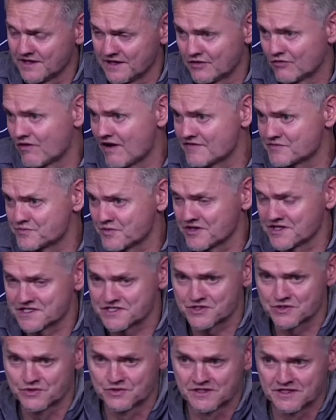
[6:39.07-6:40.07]
He arrives pretty
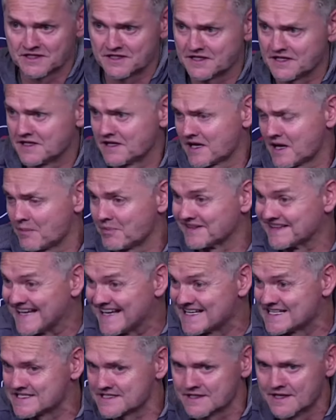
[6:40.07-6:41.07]
soon, in a couple of
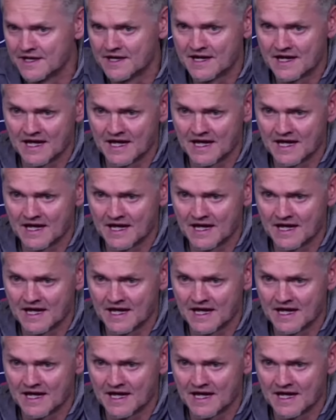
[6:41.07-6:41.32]
days,